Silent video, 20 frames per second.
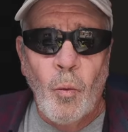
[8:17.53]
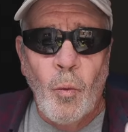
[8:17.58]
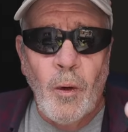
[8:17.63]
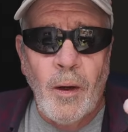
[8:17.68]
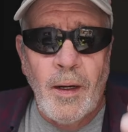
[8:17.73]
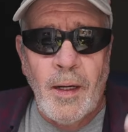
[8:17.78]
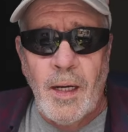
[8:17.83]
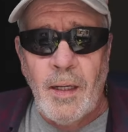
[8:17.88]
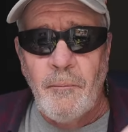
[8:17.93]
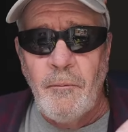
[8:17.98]

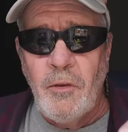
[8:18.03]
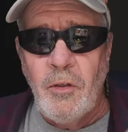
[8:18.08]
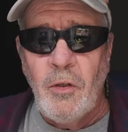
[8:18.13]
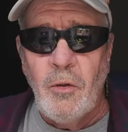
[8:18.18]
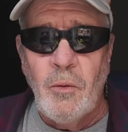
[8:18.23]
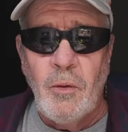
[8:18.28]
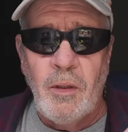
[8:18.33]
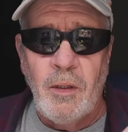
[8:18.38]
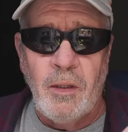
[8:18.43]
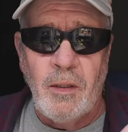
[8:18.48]
When I'm
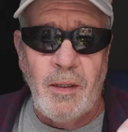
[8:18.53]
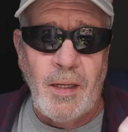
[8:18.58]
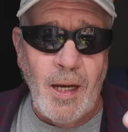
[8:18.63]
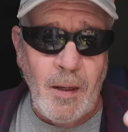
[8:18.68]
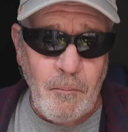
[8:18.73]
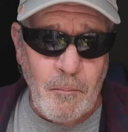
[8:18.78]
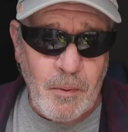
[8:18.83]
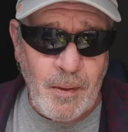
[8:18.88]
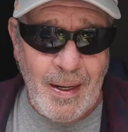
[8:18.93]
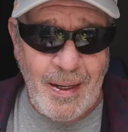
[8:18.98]
doing,
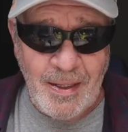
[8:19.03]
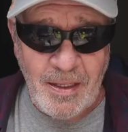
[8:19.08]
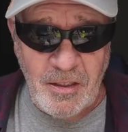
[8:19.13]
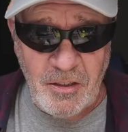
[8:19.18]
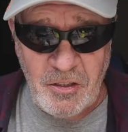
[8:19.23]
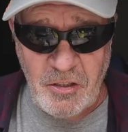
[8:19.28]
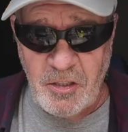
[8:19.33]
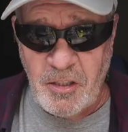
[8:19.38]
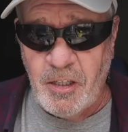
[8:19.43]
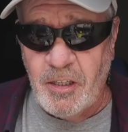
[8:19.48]
not bracket
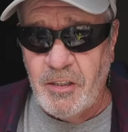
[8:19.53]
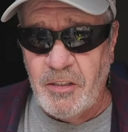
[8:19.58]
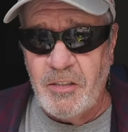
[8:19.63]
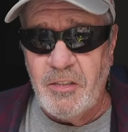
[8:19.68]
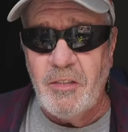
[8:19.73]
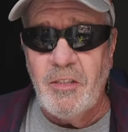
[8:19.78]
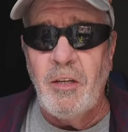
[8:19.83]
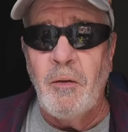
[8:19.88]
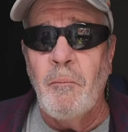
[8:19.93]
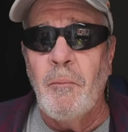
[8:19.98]

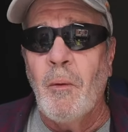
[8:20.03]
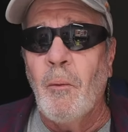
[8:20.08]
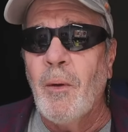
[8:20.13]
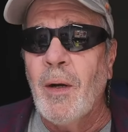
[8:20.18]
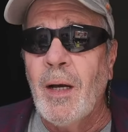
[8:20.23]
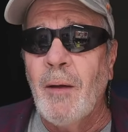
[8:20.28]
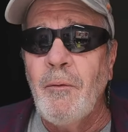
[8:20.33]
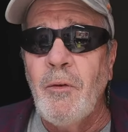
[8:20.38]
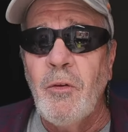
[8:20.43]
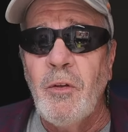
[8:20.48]
shots, but
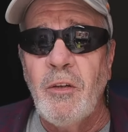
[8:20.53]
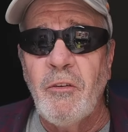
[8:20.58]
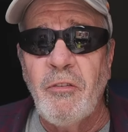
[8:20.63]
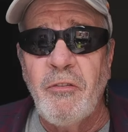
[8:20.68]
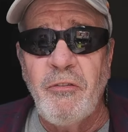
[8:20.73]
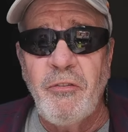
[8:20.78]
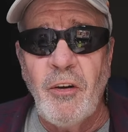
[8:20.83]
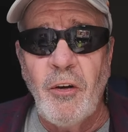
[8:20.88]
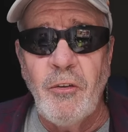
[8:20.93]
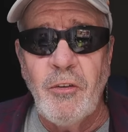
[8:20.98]
when I'm doing
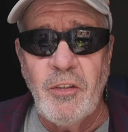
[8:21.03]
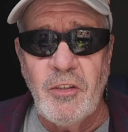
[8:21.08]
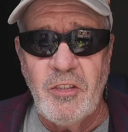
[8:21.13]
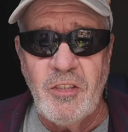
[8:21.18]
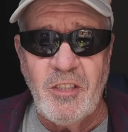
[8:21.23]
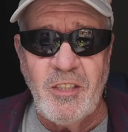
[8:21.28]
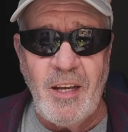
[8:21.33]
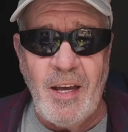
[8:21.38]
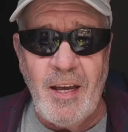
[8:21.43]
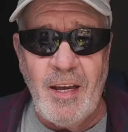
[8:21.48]
focus
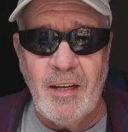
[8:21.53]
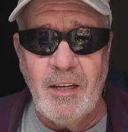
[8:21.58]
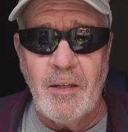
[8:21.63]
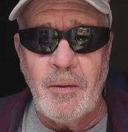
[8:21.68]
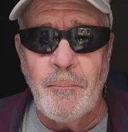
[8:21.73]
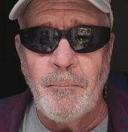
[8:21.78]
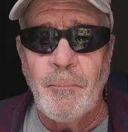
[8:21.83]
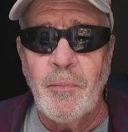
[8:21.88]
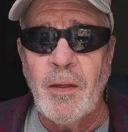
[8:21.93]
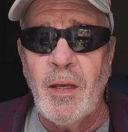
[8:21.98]
stack,
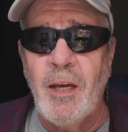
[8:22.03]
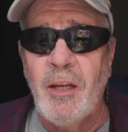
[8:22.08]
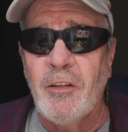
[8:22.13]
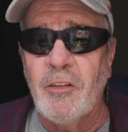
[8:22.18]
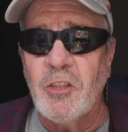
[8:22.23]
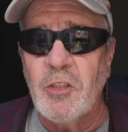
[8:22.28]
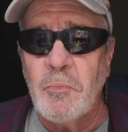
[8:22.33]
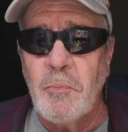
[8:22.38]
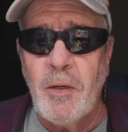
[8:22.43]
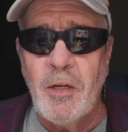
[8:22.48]
and
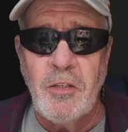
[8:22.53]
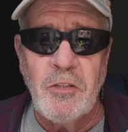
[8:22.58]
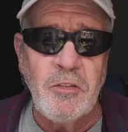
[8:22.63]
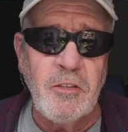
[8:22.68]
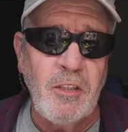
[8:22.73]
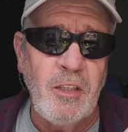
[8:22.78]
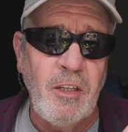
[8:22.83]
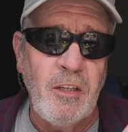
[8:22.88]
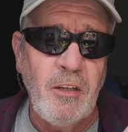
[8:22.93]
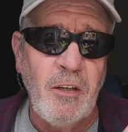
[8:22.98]

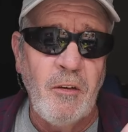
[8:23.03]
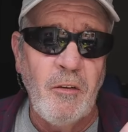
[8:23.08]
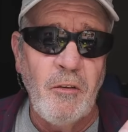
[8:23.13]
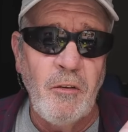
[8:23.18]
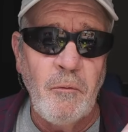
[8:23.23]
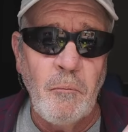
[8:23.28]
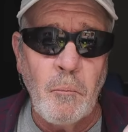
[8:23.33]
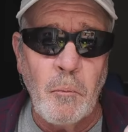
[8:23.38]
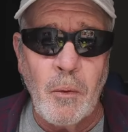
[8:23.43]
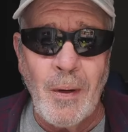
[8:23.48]
especially
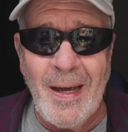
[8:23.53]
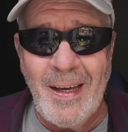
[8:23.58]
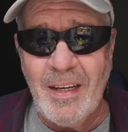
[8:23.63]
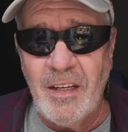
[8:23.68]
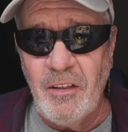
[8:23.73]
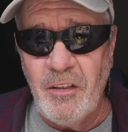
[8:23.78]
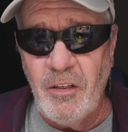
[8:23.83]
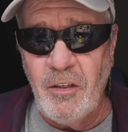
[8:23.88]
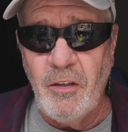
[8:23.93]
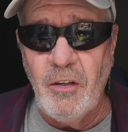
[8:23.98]

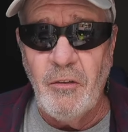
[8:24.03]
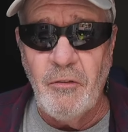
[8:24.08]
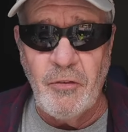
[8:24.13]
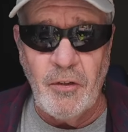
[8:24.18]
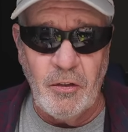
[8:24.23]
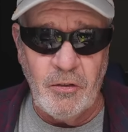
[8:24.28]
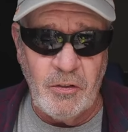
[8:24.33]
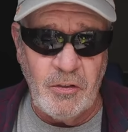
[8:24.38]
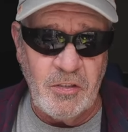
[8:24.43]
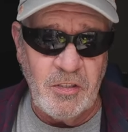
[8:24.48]
bracketed
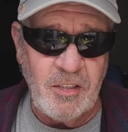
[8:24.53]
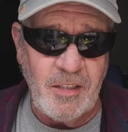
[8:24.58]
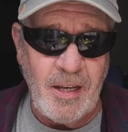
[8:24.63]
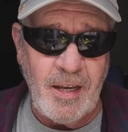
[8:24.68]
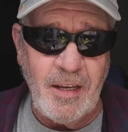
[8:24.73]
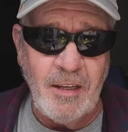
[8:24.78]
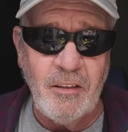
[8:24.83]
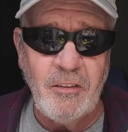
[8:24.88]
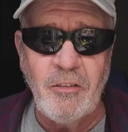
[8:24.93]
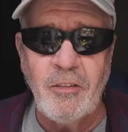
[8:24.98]
focus
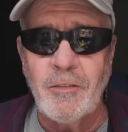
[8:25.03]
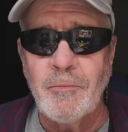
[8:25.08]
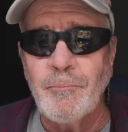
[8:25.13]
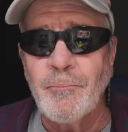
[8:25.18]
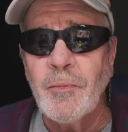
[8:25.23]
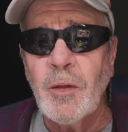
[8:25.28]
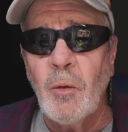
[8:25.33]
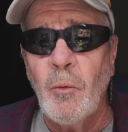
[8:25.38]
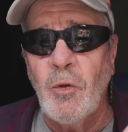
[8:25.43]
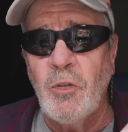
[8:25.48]
stacks,
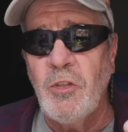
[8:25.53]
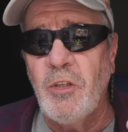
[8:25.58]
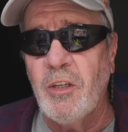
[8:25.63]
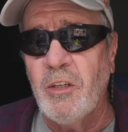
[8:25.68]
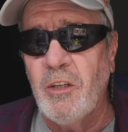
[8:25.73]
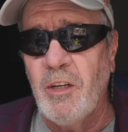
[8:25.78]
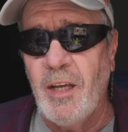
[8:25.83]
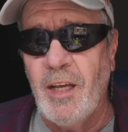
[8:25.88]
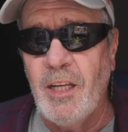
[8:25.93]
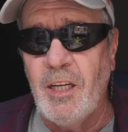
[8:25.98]
which you
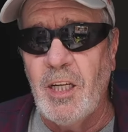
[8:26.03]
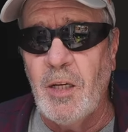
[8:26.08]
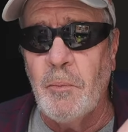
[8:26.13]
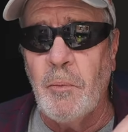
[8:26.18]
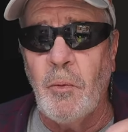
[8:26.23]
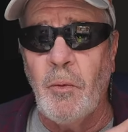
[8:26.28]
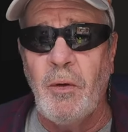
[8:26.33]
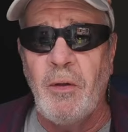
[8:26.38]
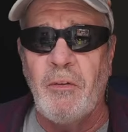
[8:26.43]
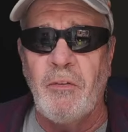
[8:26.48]
could end
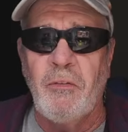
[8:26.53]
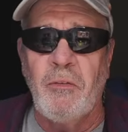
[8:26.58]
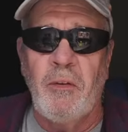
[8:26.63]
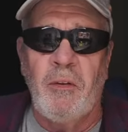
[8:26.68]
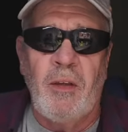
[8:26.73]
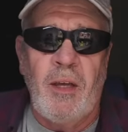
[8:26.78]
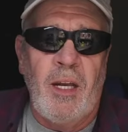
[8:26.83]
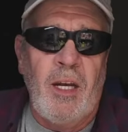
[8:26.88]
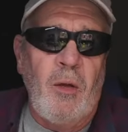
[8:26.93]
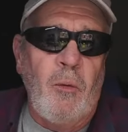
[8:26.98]
up with
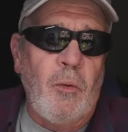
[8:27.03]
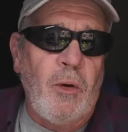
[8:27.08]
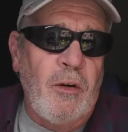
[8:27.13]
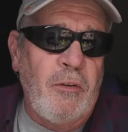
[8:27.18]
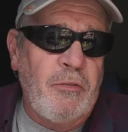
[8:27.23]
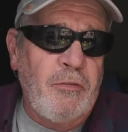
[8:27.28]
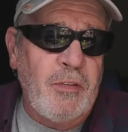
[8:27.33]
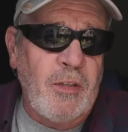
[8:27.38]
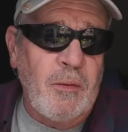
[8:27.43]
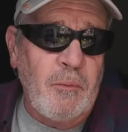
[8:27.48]
anywhere
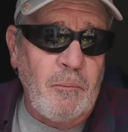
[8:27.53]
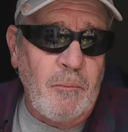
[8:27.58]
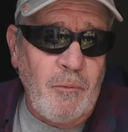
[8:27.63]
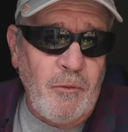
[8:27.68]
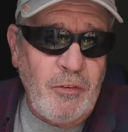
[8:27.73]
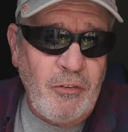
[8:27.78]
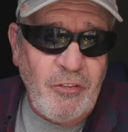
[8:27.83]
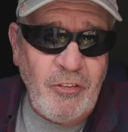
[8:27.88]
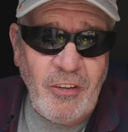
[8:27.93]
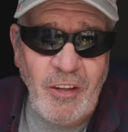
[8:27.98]
from
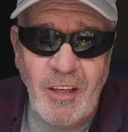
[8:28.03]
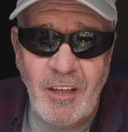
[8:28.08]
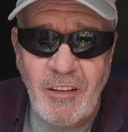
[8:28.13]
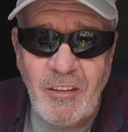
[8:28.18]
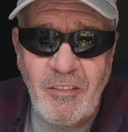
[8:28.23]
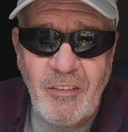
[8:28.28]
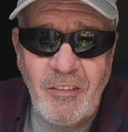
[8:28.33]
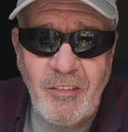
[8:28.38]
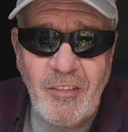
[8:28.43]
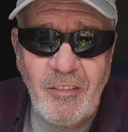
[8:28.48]

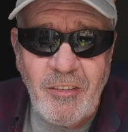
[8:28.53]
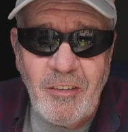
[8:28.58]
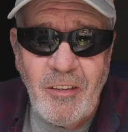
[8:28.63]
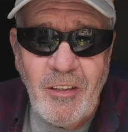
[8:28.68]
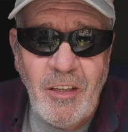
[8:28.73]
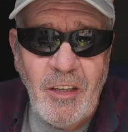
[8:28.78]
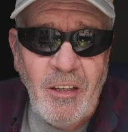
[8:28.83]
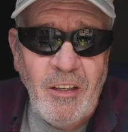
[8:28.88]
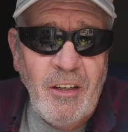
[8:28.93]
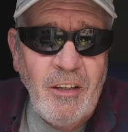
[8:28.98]
6
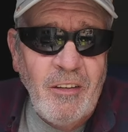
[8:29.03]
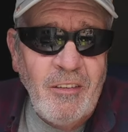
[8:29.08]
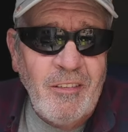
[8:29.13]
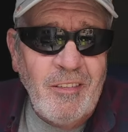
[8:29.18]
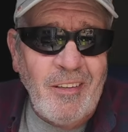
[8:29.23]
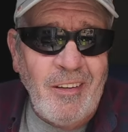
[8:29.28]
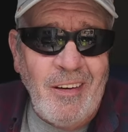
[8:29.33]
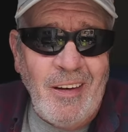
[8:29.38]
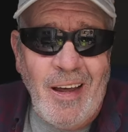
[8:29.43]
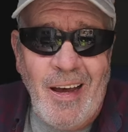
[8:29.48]

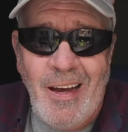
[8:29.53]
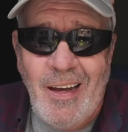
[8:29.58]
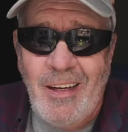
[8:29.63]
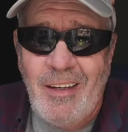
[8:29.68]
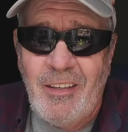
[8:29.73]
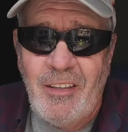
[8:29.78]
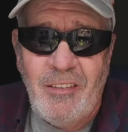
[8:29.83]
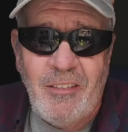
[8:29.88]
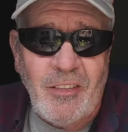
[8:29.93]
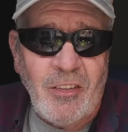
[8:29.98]
to
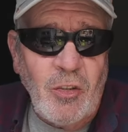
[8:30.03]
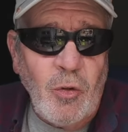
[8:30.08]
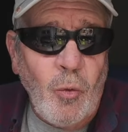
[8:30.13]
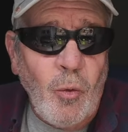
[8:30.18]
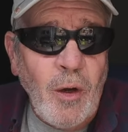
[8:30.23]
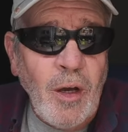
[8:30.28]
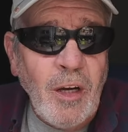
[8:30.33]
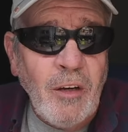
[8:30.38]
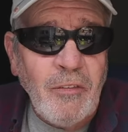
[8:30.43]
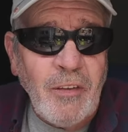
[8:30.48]
9 to
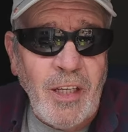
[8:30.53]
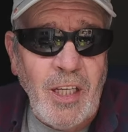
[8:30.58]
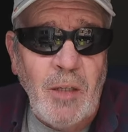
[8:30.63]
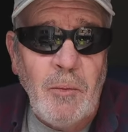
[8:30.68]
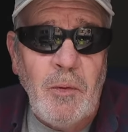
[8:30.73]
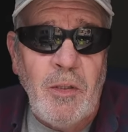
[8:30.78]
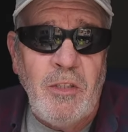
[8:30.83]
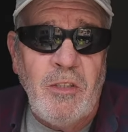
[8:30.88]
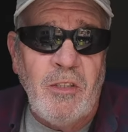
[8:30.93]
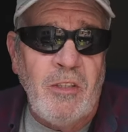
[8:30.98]
12
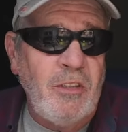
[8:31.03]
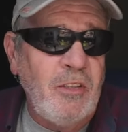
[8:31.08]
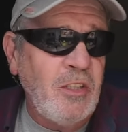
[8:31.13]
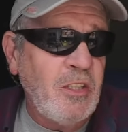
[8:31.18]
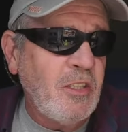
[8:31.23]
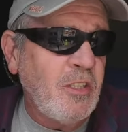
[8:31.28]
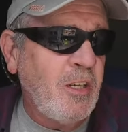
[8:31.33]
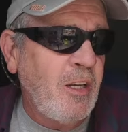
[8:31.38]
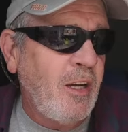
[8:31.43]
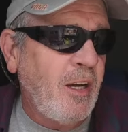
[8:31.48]

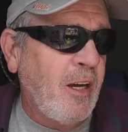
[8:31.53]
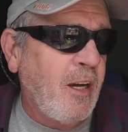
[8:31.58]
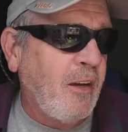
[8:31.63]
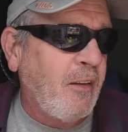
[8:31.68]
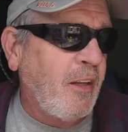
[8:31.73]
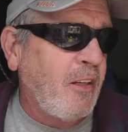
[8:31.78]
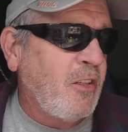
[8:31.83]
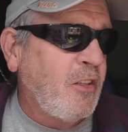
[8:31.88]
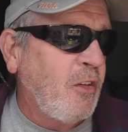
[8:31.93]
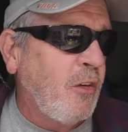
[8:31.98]
images
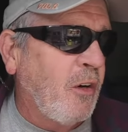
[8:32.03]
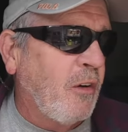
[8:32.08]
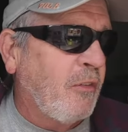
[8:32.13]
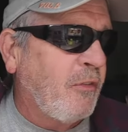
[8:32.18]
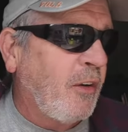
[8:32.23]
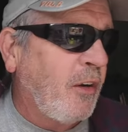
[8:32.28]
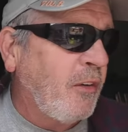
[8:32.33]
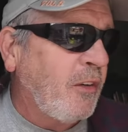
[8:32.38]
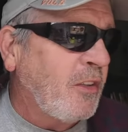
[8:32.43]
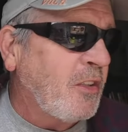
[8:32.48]
that you are
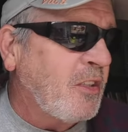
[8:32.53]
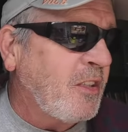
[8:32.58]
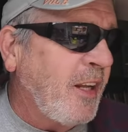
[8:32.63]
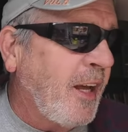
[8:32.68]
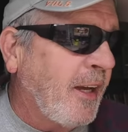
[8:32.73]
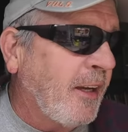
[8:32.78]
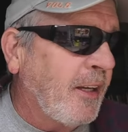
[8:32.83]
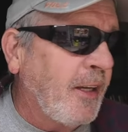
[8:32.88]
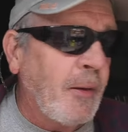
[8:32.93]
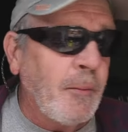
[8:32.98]
focus
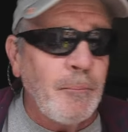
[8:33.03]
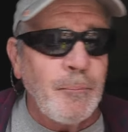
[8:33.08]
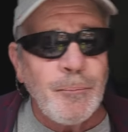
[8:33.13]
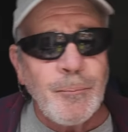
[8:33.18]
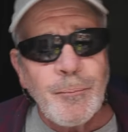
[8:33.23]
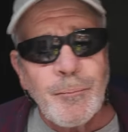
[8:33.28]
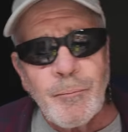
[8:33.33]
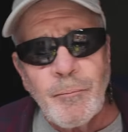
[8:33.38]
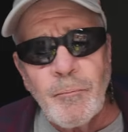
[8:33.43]
stacking.